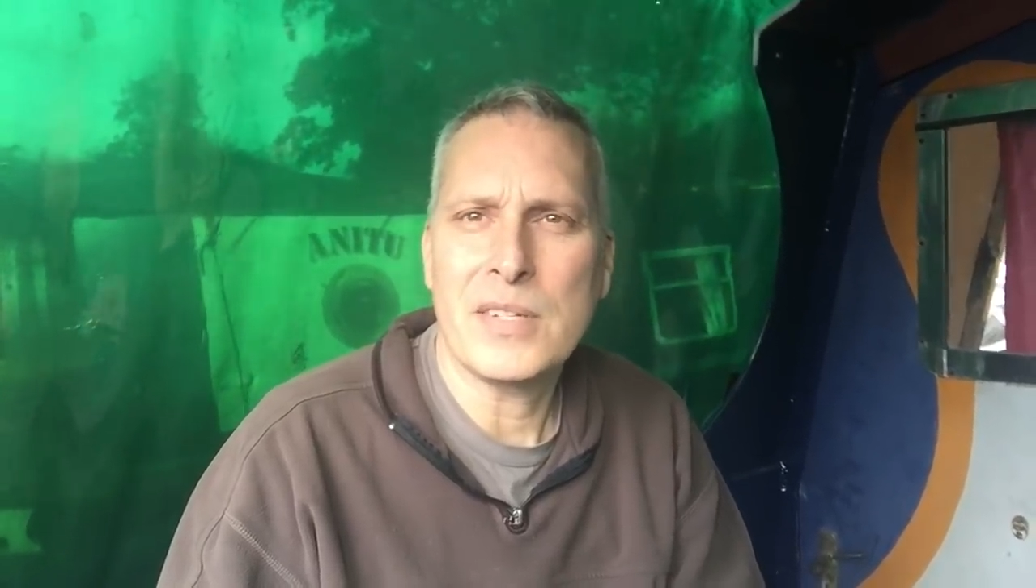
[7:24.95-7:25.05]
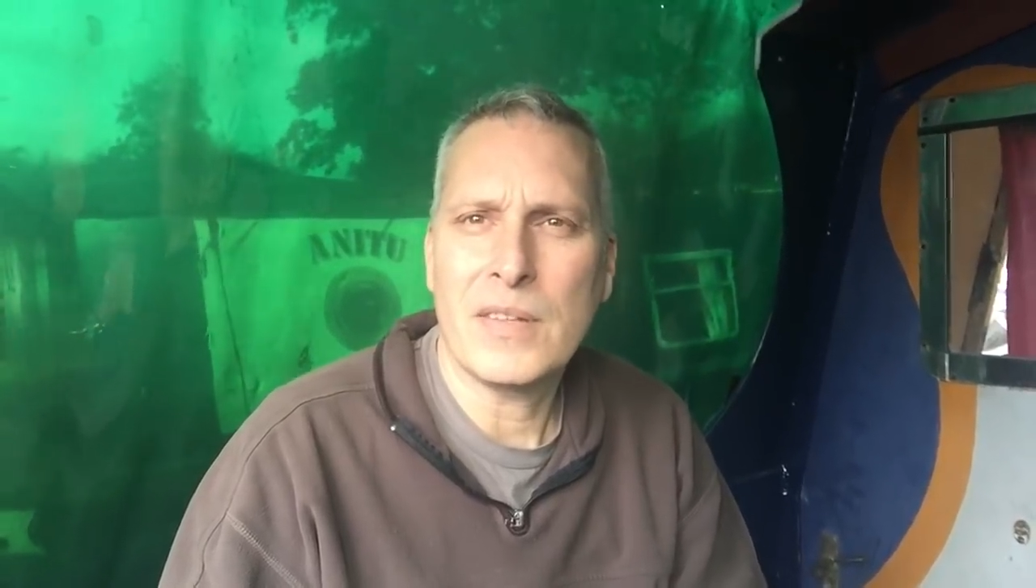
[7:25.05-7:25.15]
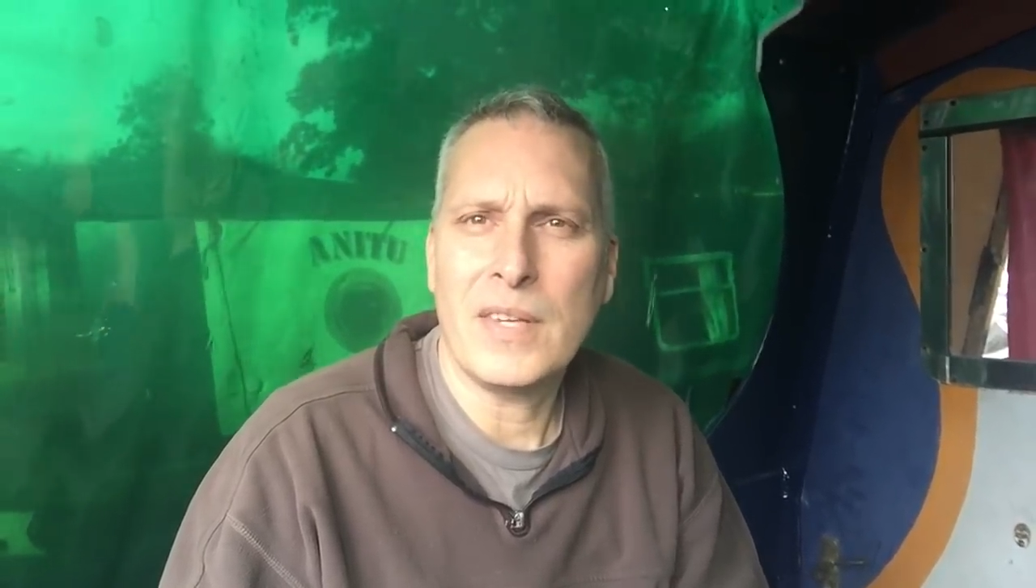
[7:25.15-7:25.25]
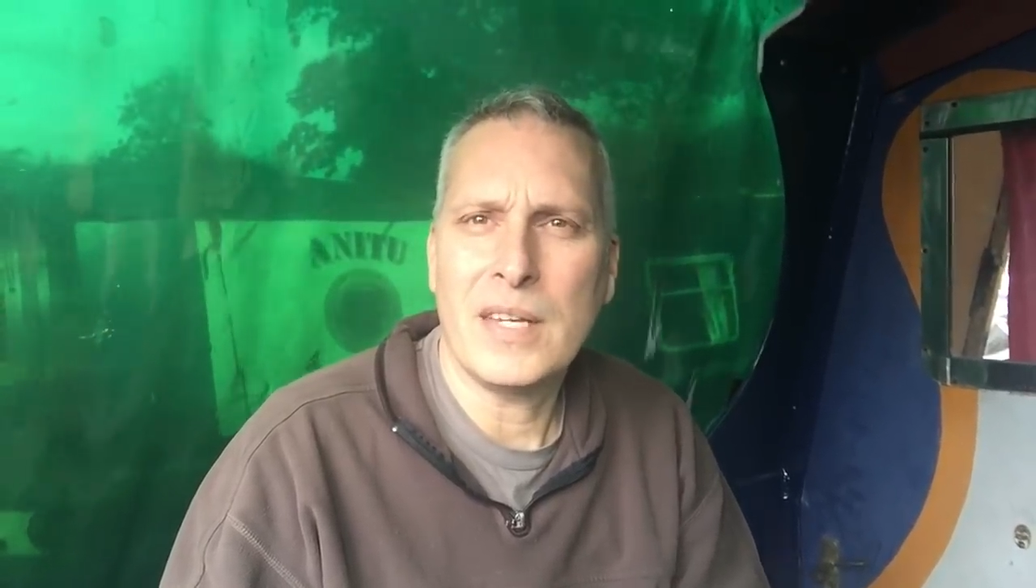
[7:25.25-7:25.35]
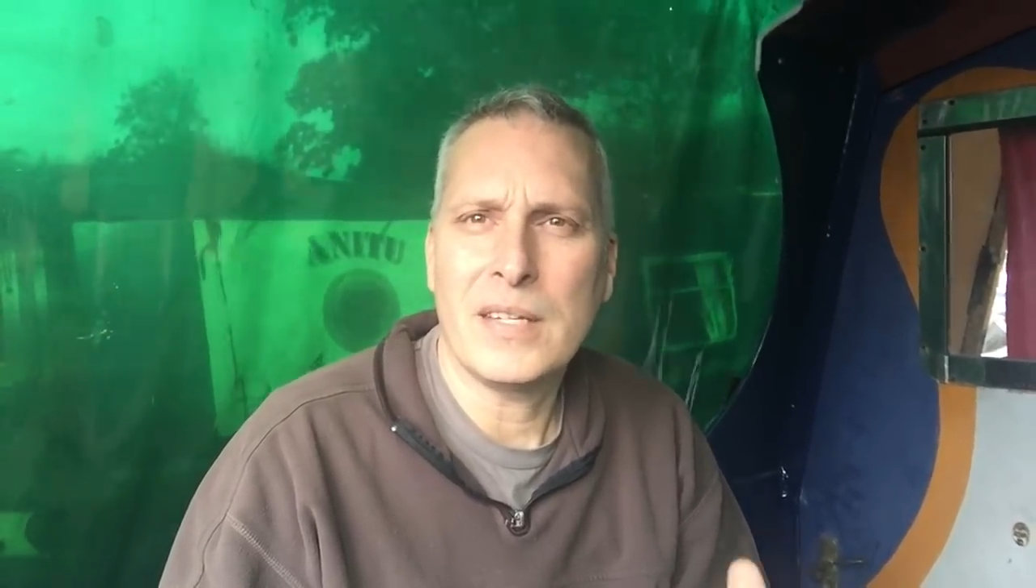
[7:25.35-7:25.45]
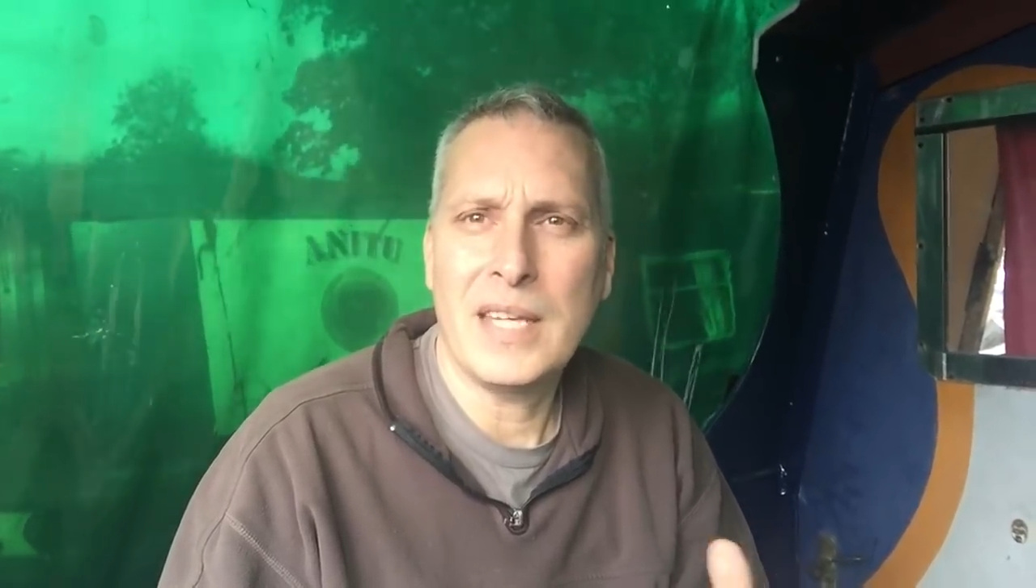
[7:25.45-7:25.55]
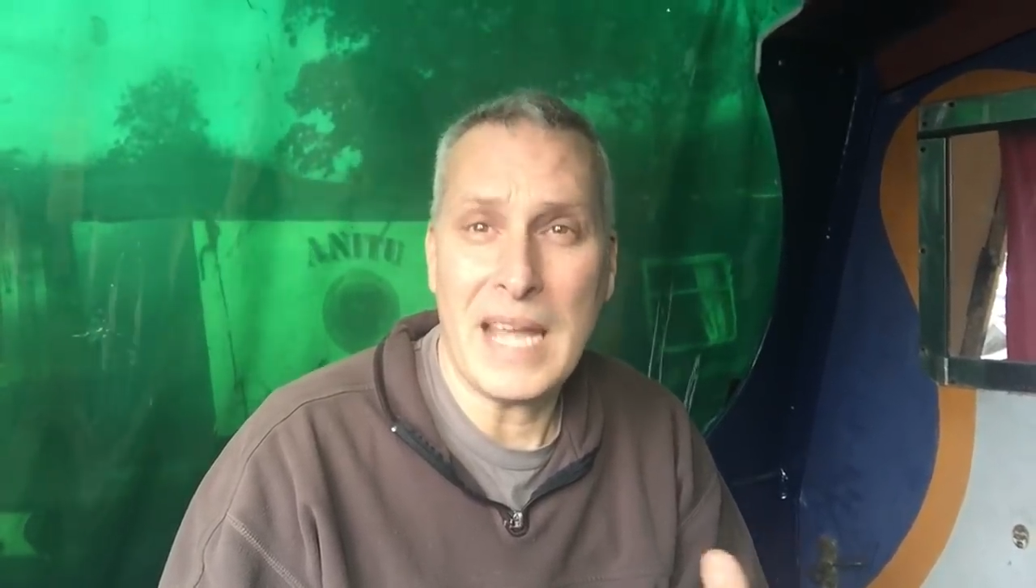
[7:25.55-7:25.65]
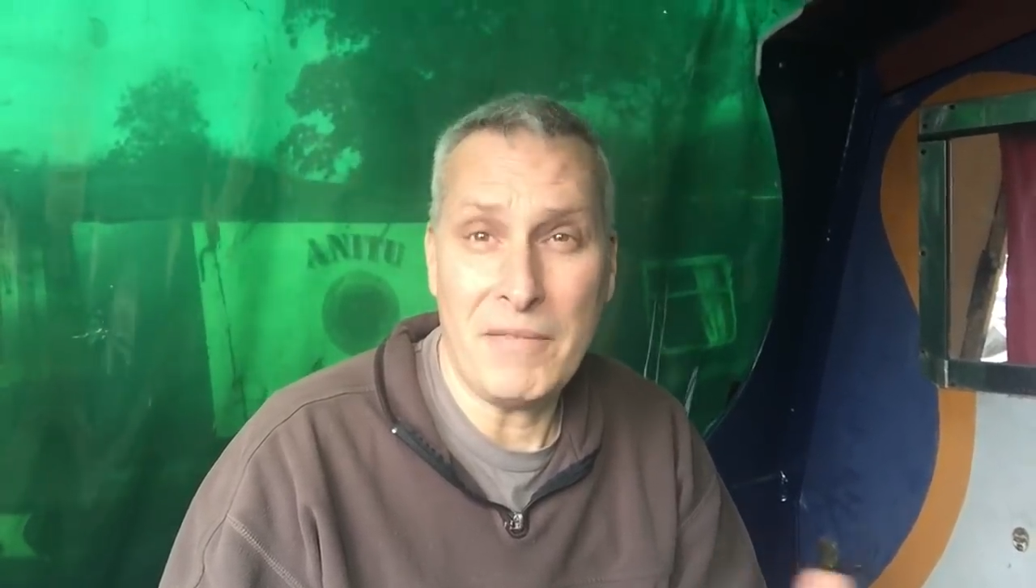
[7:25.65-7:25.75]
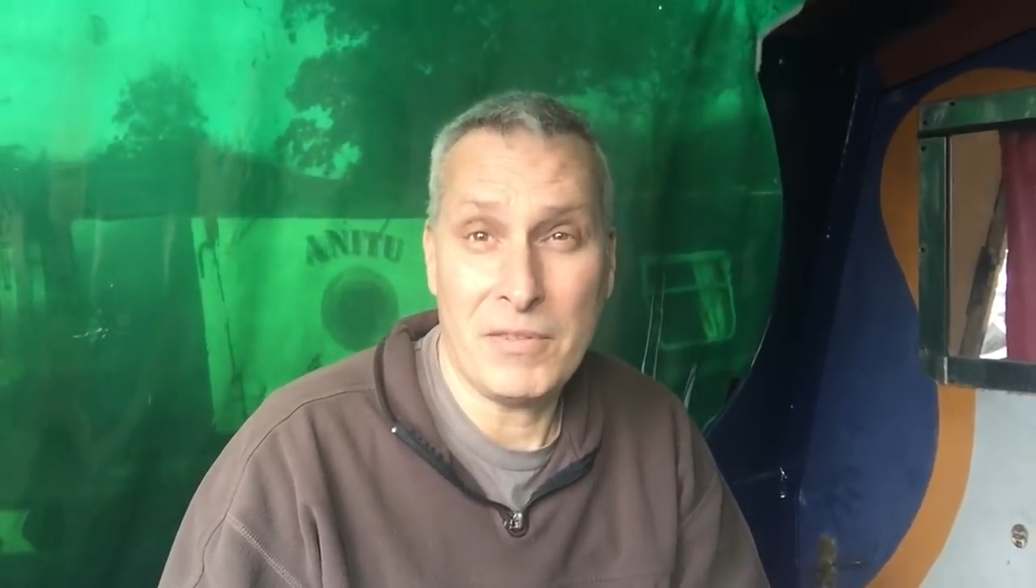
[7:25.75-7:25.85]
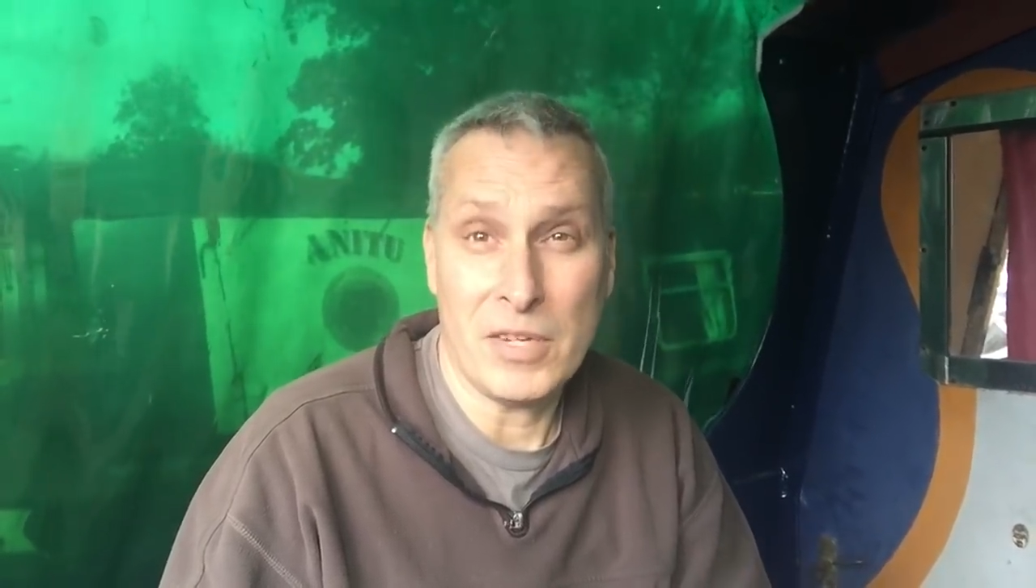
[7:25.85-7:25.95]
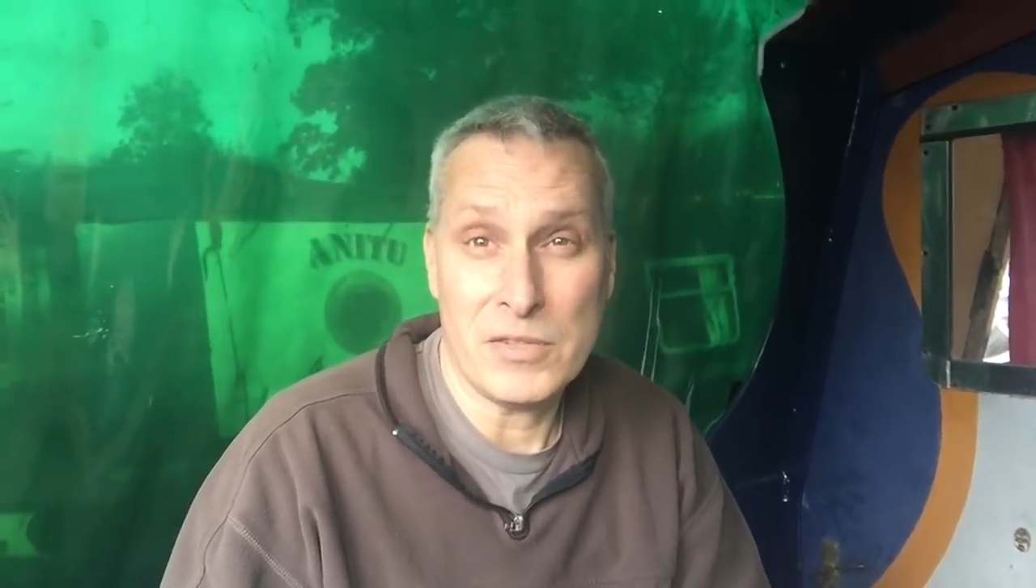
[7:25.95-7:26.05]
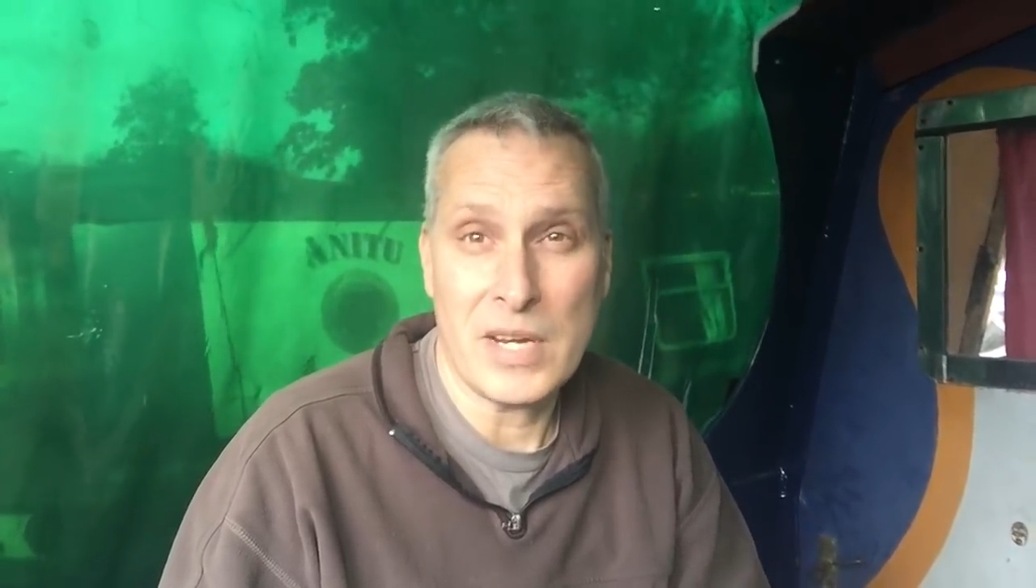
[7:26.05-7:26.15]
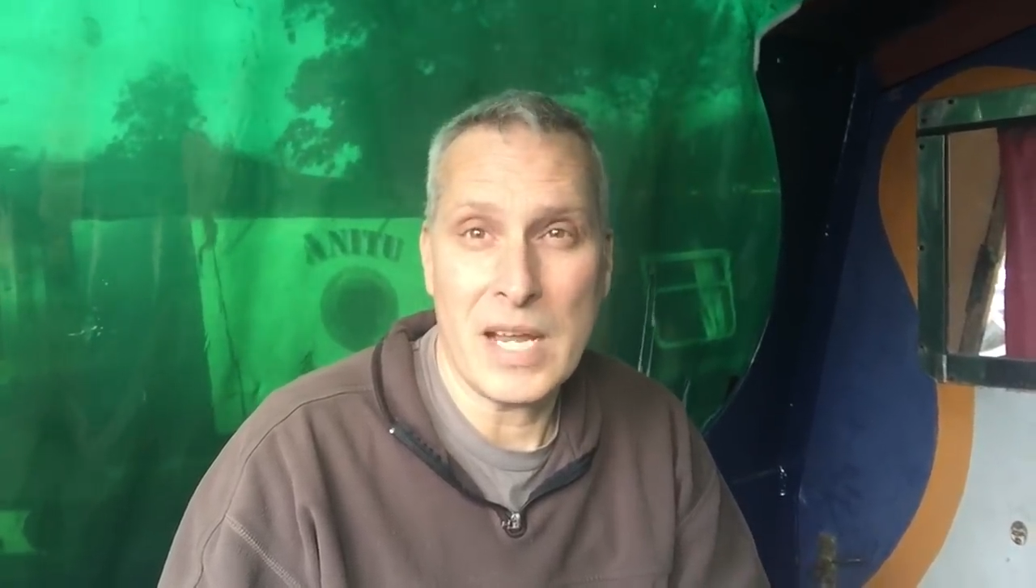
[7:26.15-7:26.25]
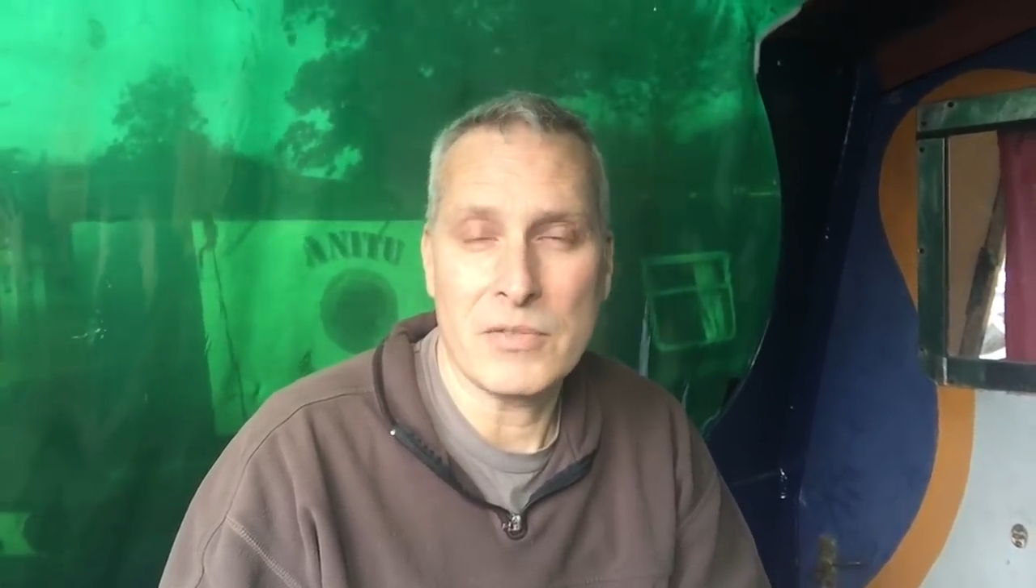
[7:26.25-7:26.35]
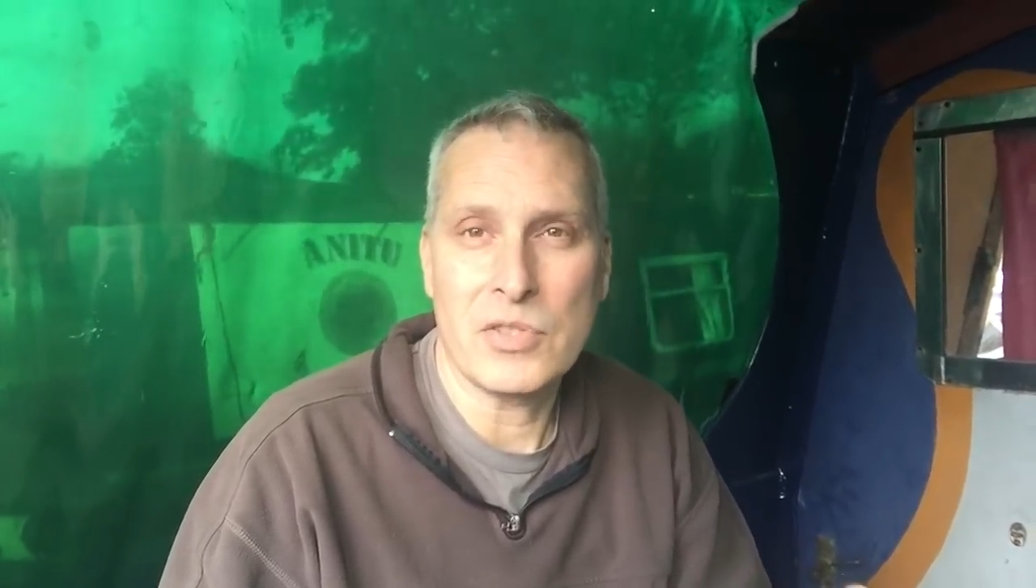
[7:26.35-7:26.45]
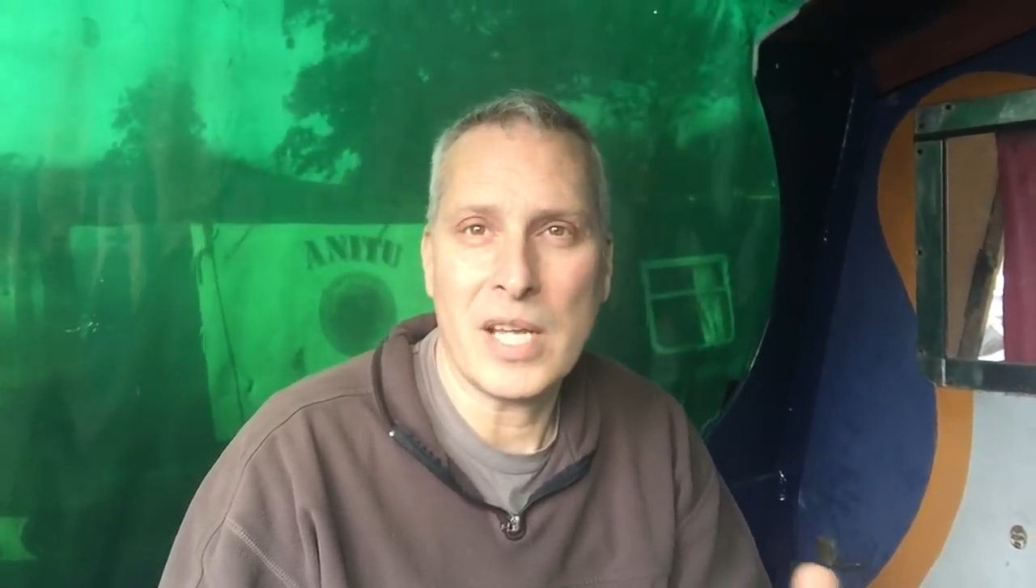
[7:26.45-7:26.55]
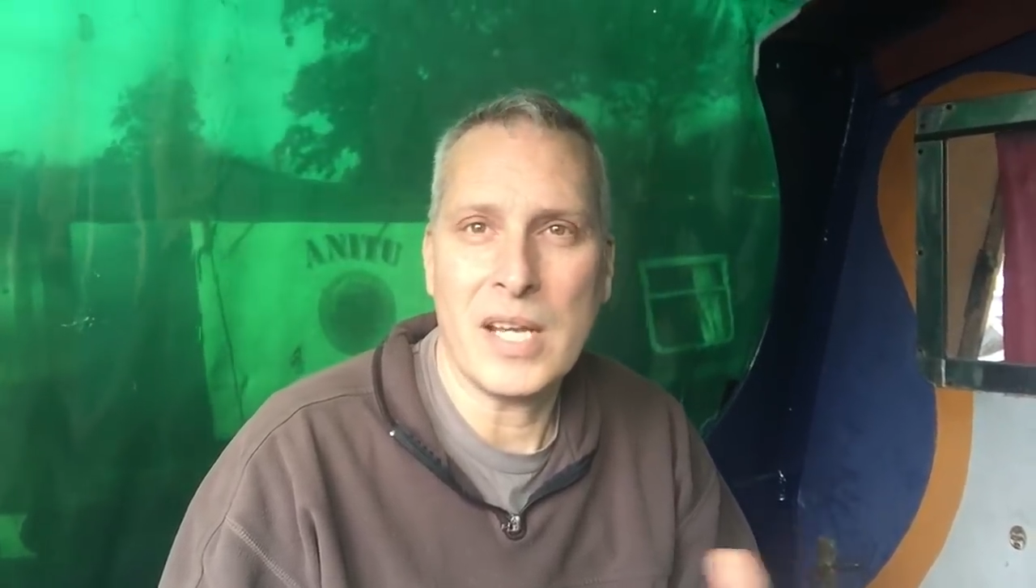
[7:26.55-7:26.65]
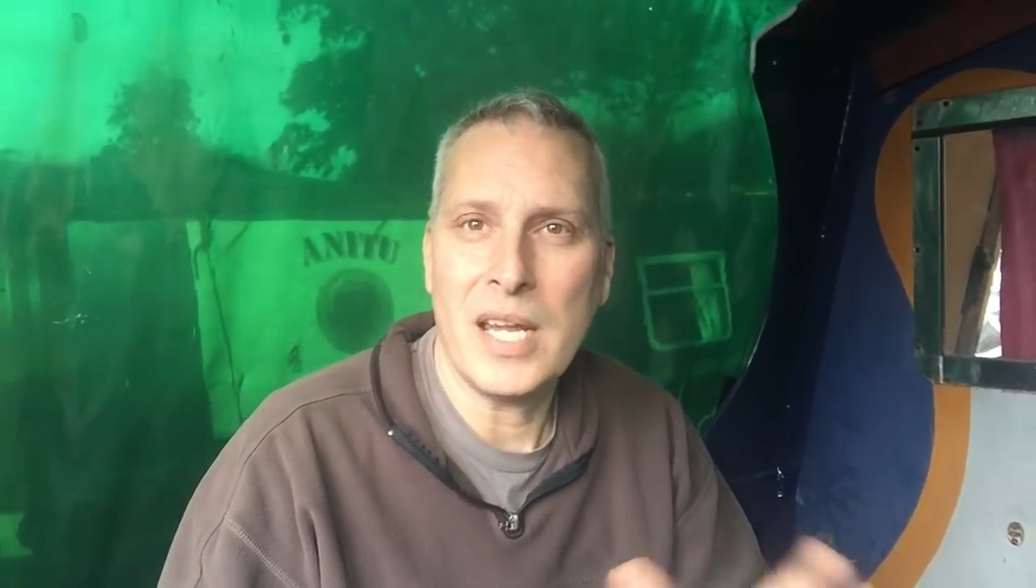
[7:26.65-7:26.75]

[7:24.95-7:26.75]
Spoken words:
And I think Kev, Country House Gent,